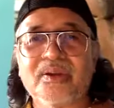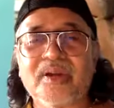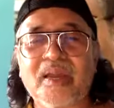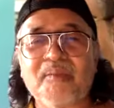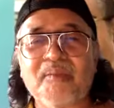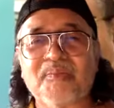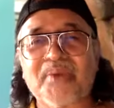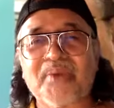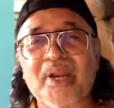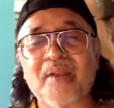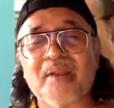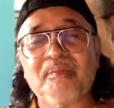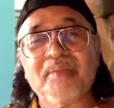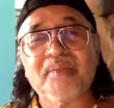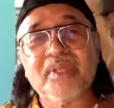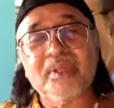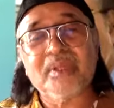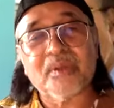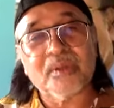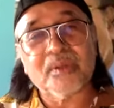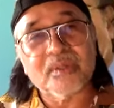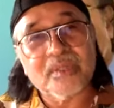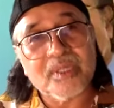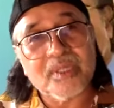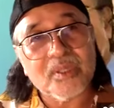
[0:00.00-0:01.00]
I probably
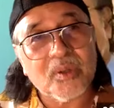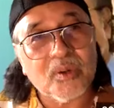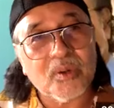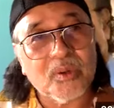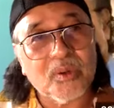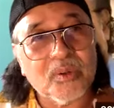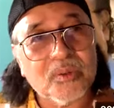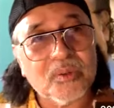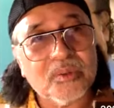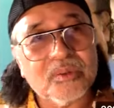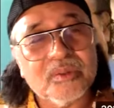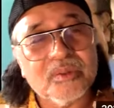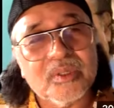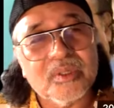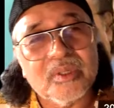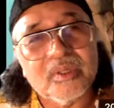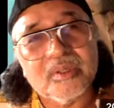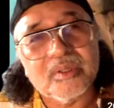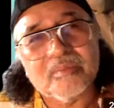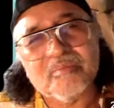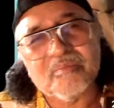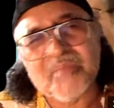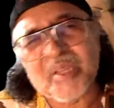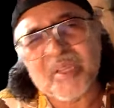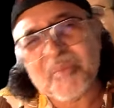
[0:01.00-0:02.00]
only owe
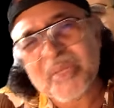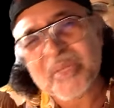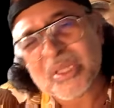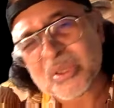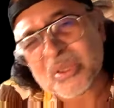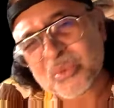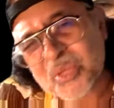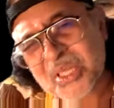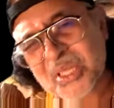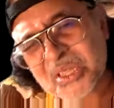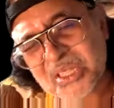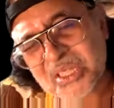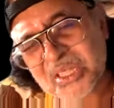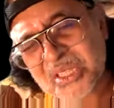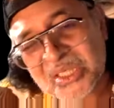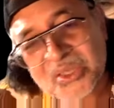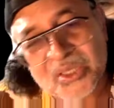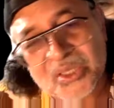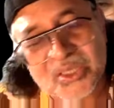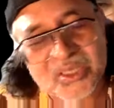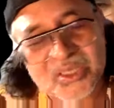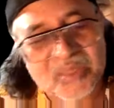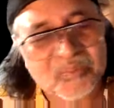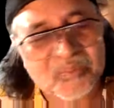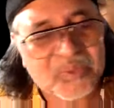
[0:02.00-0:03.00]
maybe
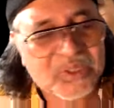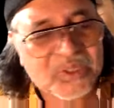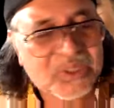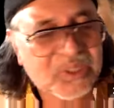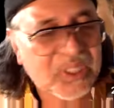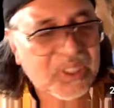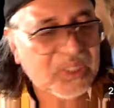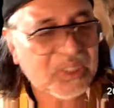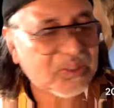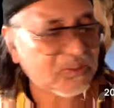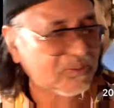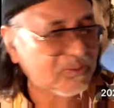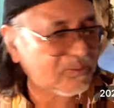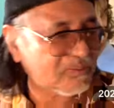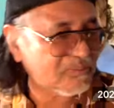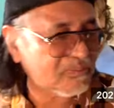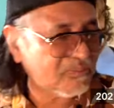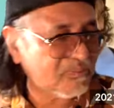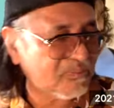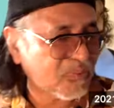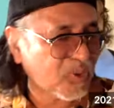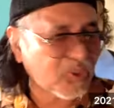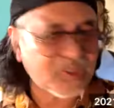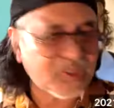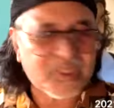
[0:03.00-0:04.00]
20-30%
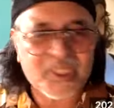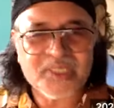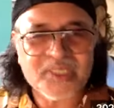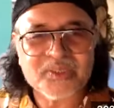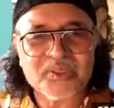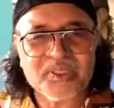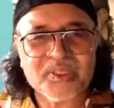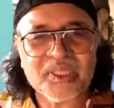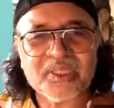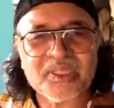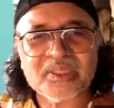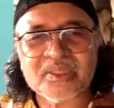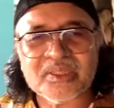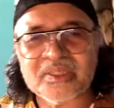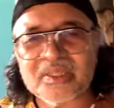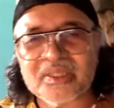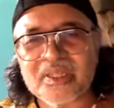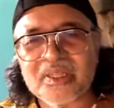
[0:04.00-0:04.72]
mortgage on it.